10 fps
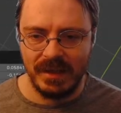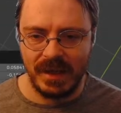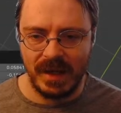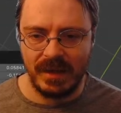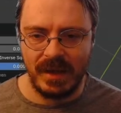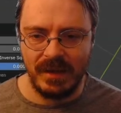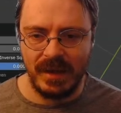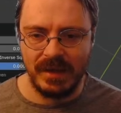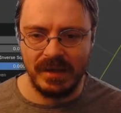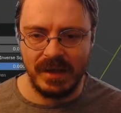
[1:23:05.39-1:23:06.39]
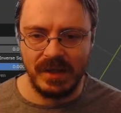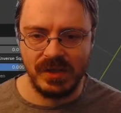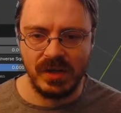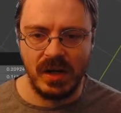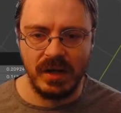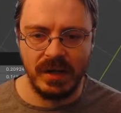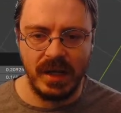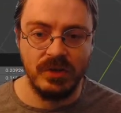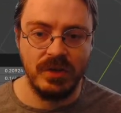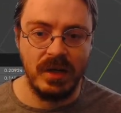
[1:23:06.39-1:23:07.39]
Like they saw
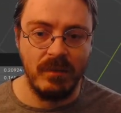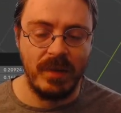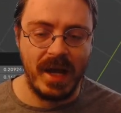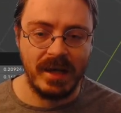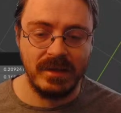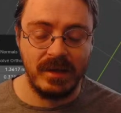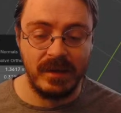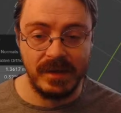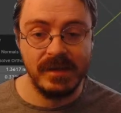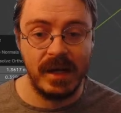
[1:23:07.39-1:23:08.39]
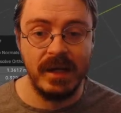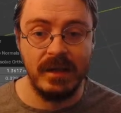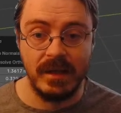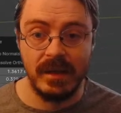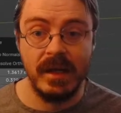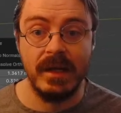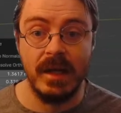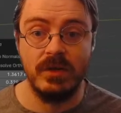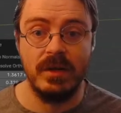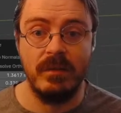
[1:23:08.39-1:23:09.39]
Genshin Impact and they cite
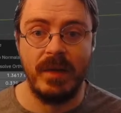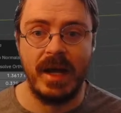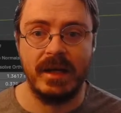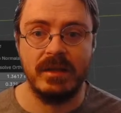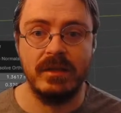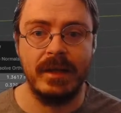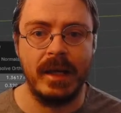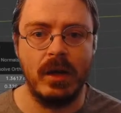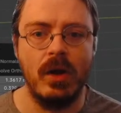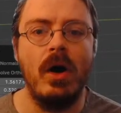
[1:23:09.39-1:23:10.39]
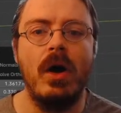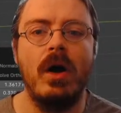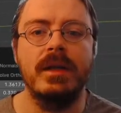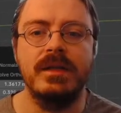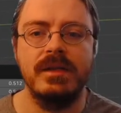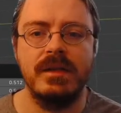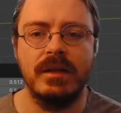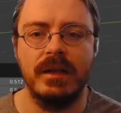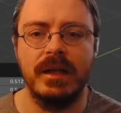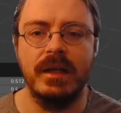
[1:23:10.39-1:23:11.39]
Genshin Impact like
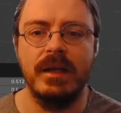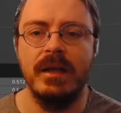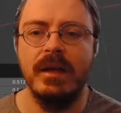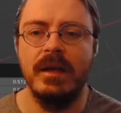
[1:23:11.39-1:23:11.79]
constantly,